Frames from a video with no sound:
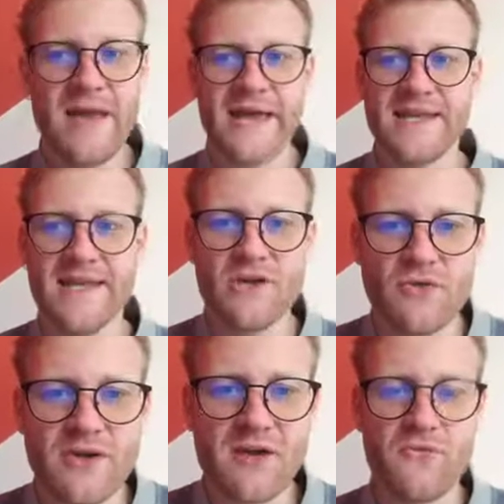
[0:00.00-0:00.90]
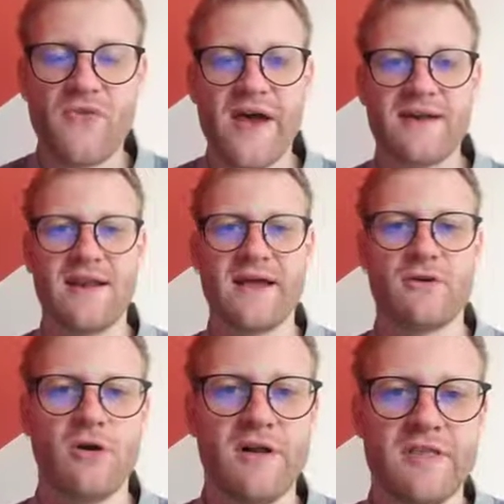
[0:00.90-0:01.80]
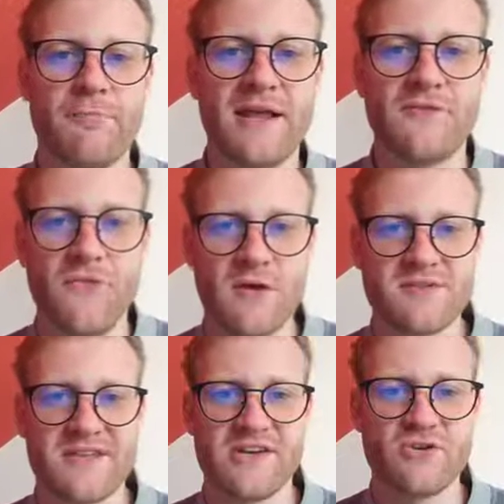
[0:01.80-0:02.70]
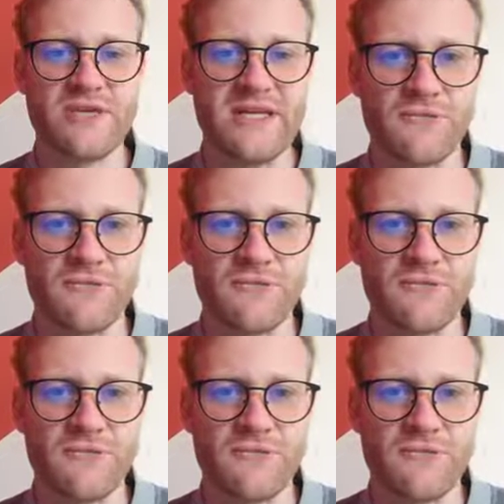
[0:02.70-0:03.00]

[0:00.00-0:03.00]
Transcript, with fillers: And here you can find like all the platforms that you need.